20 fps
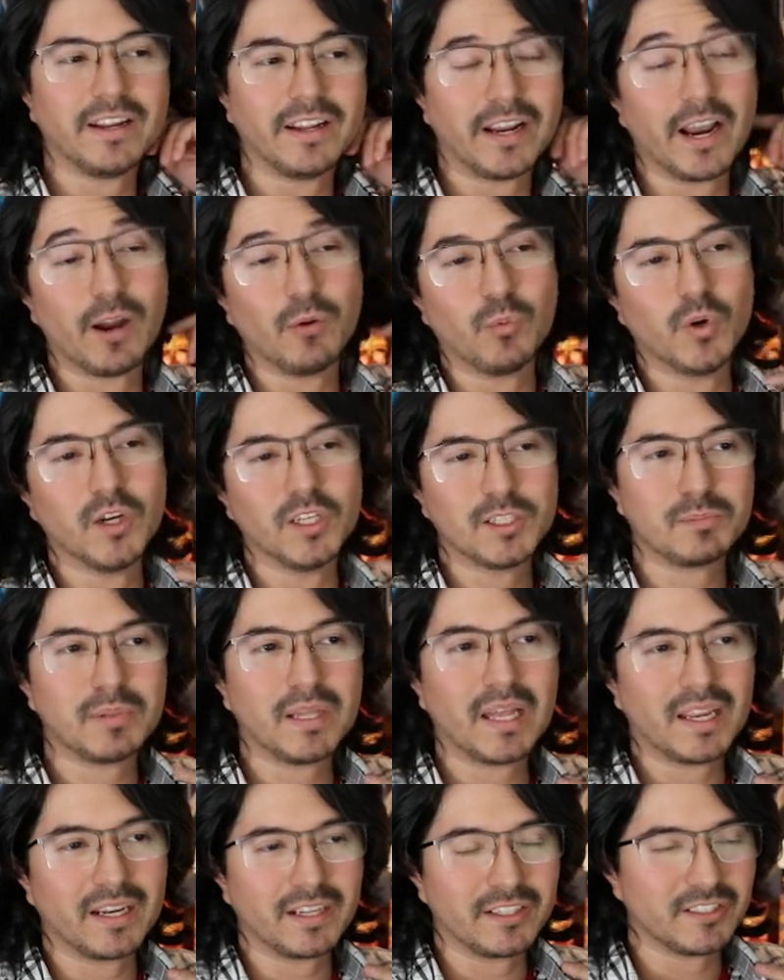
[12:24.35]
and I was
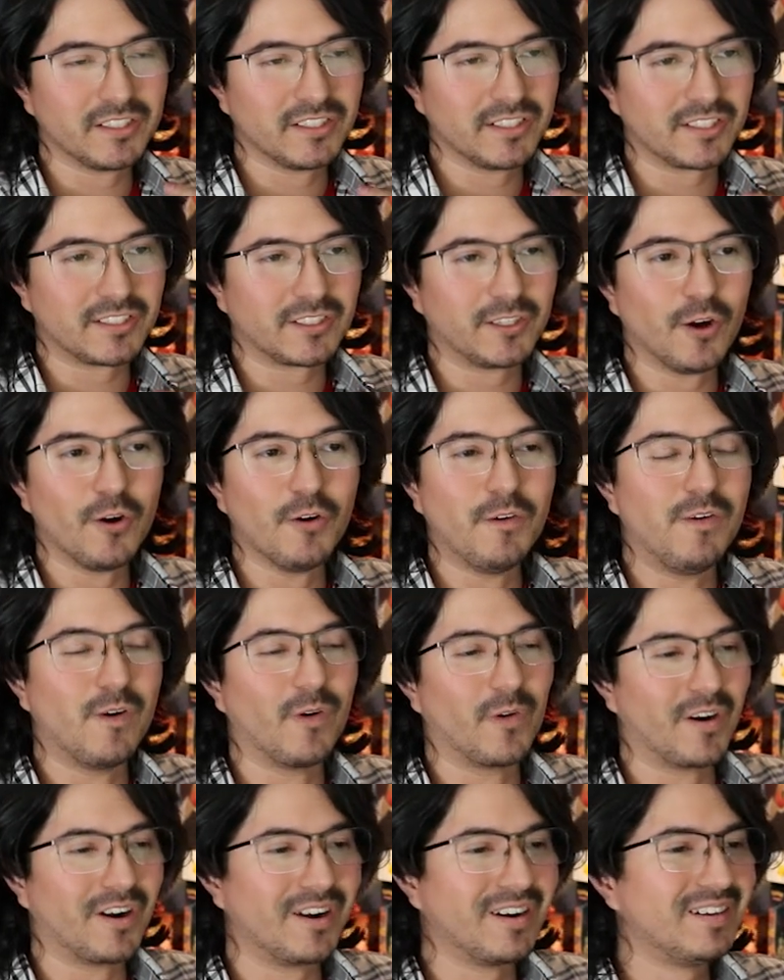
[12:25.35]
planning to just go
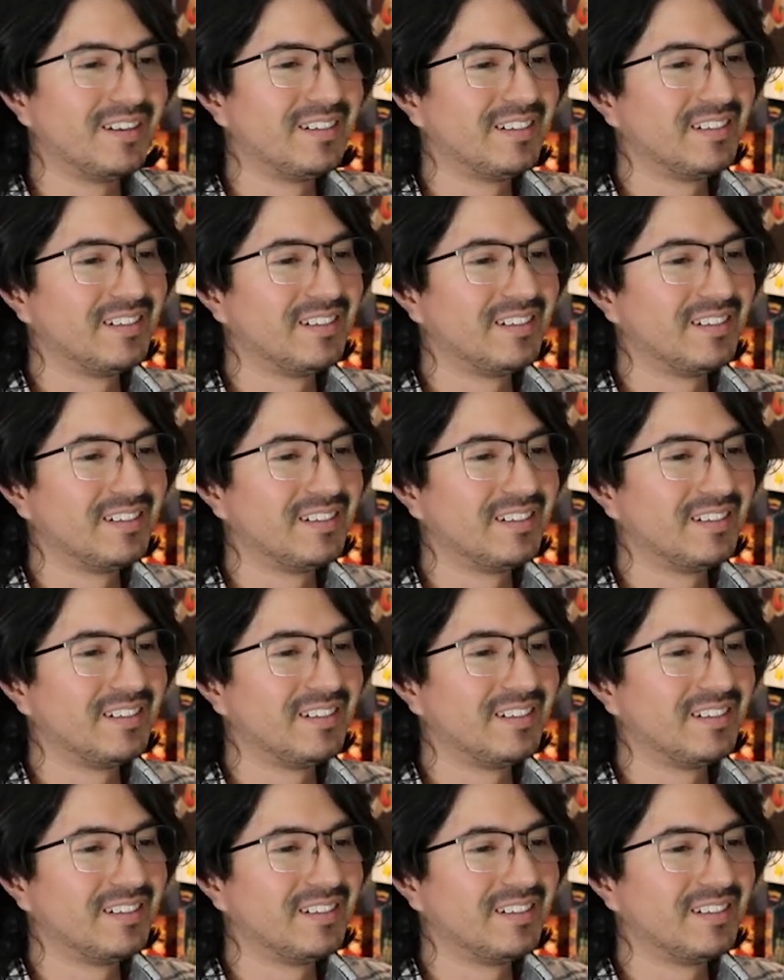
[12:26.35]
for